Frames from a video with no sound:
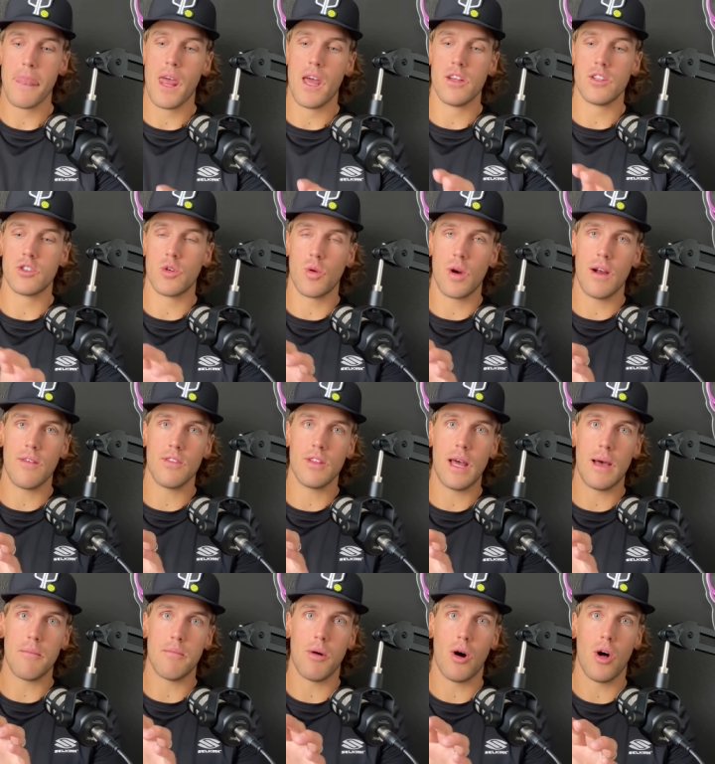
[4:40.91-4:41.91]
So wherever
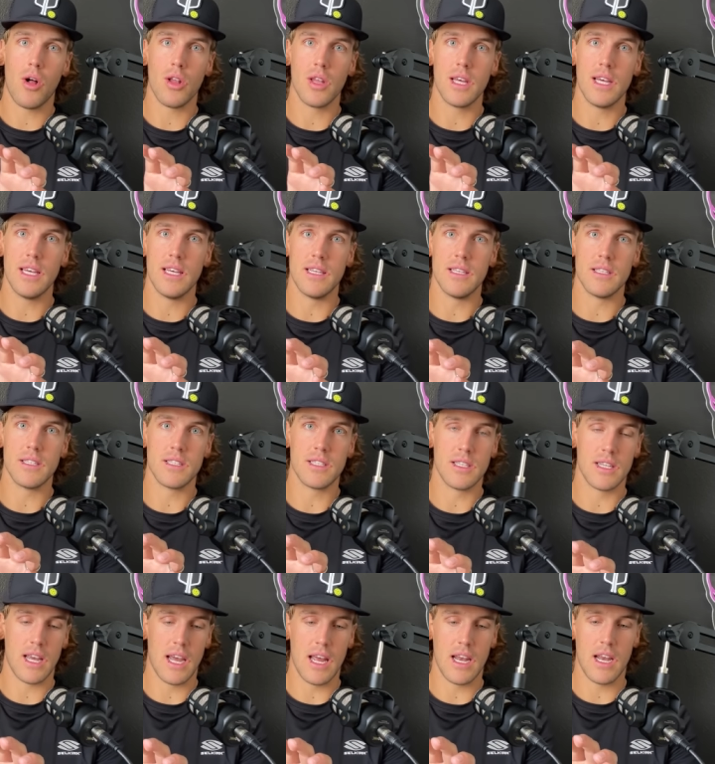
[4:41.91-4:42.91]
that ball is,
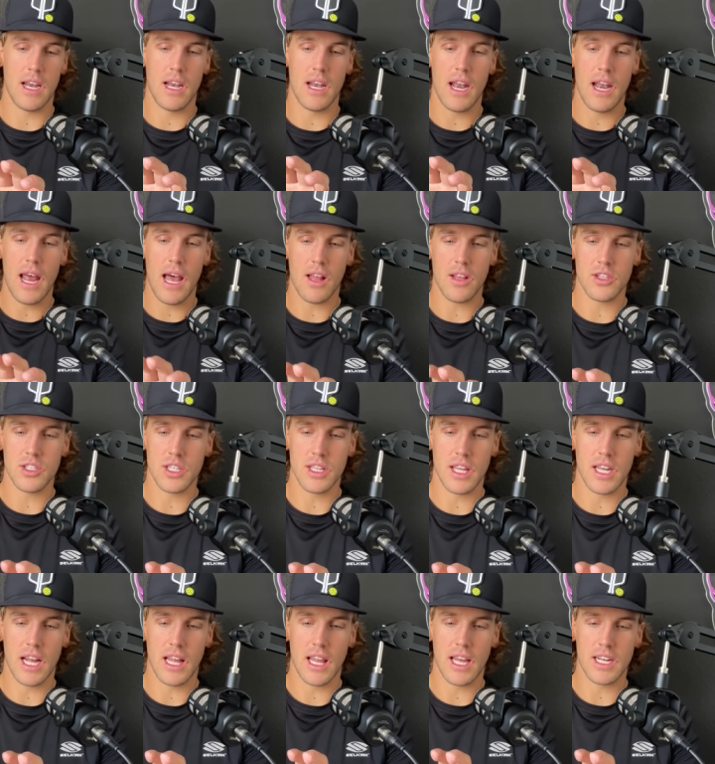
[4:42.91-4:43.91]
and an analogy that
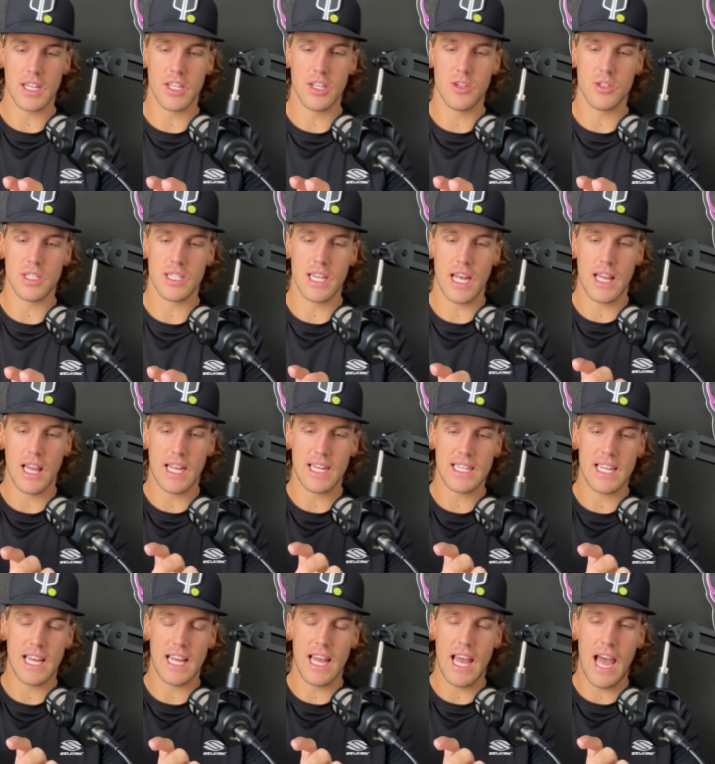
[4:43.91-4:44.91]
I like to use is I like
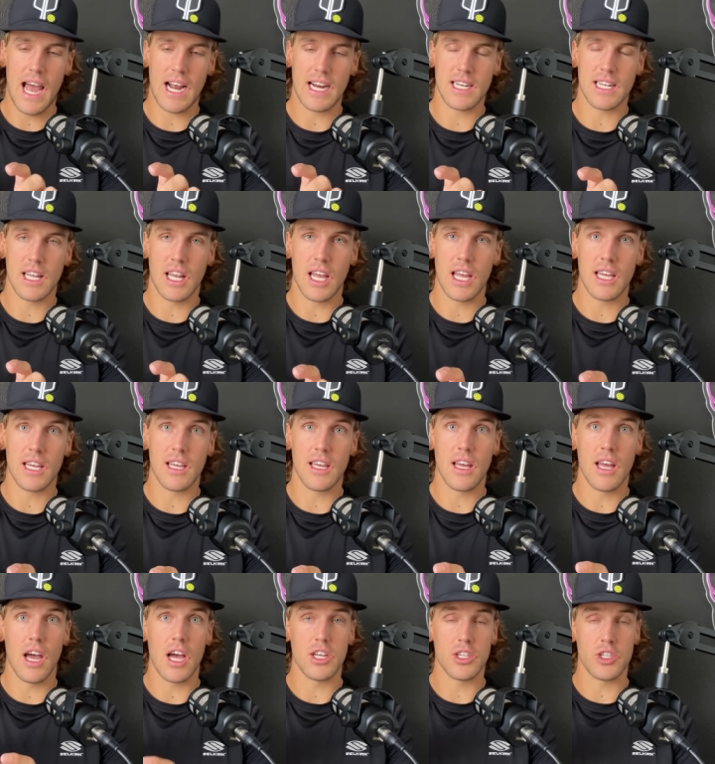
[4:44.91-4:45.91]
to act like
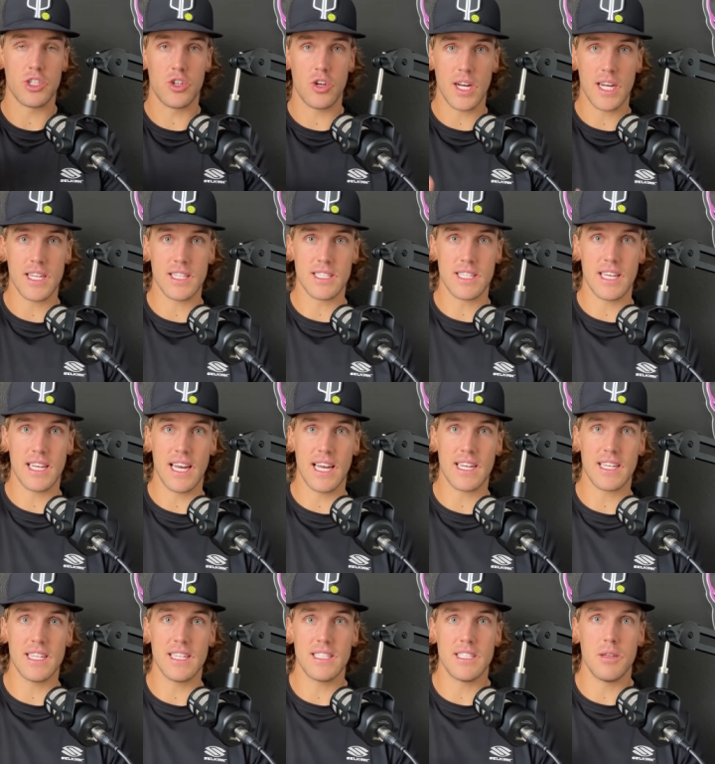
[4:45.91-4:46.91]
a string is
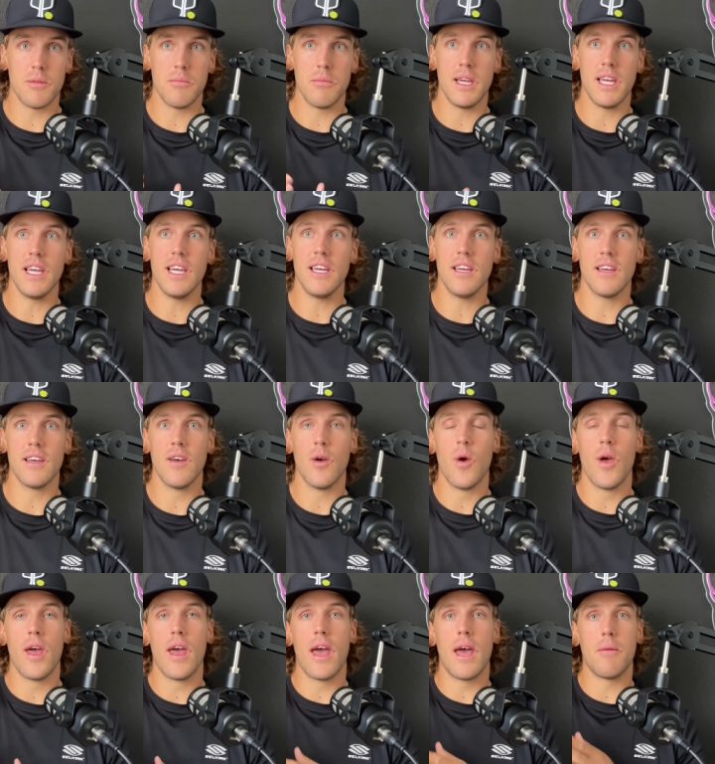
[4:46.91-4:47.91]
connected to me
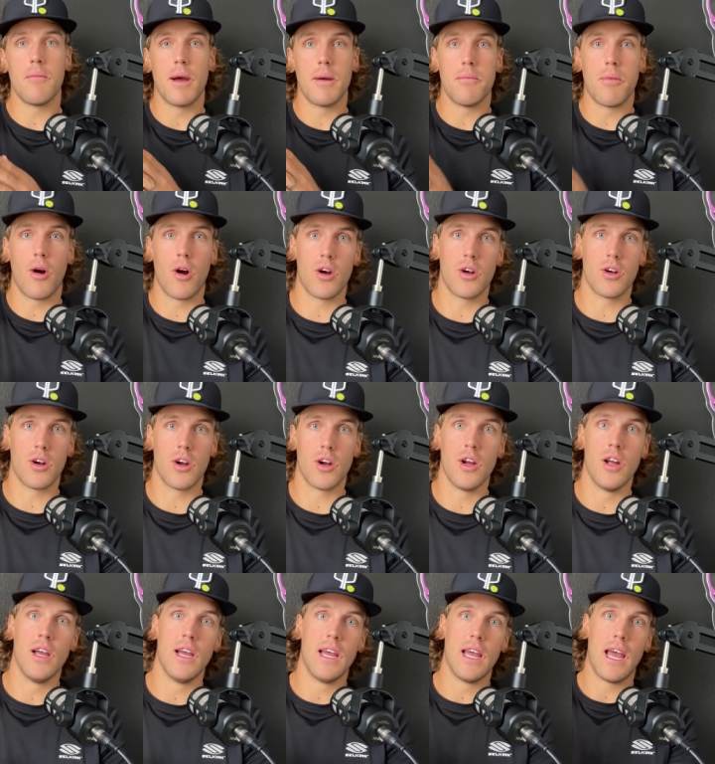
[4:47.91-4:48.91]
and my partner
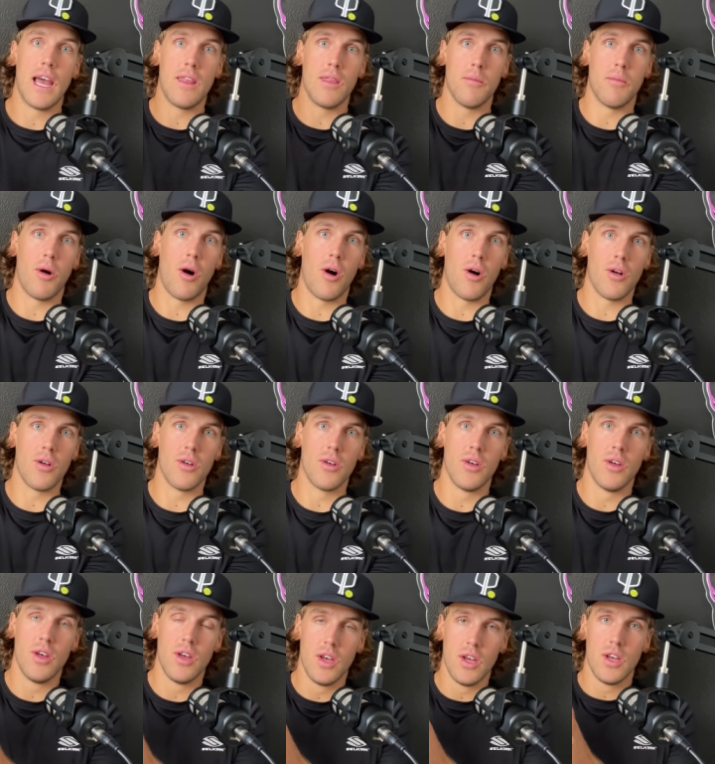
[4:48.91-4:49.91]
and the ball.
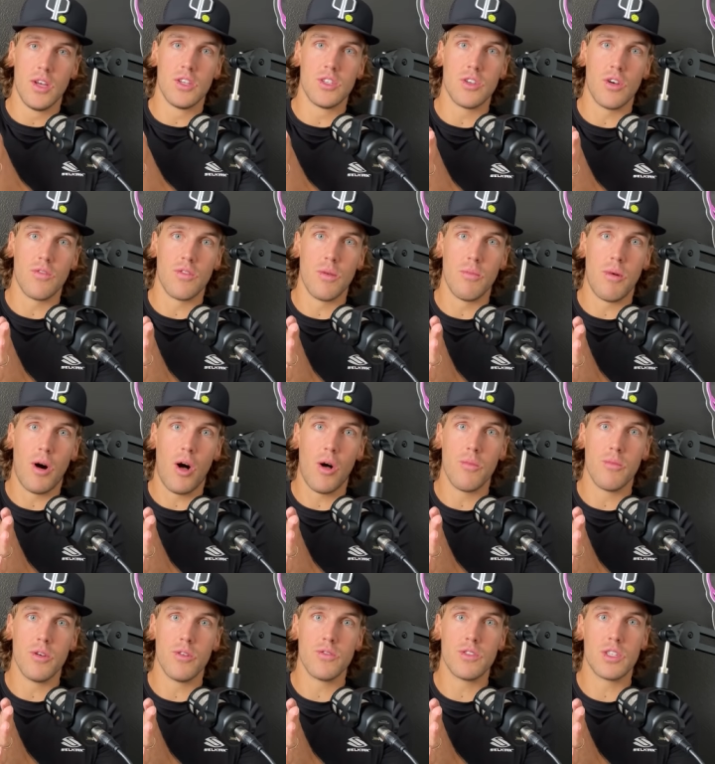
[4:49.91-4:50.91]
So if the ball
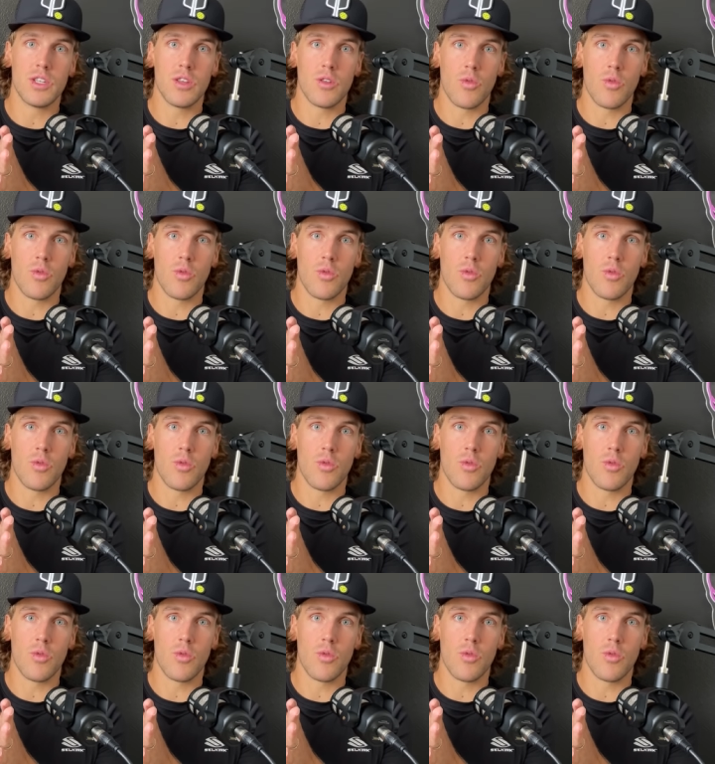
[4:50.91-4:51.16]
moves to the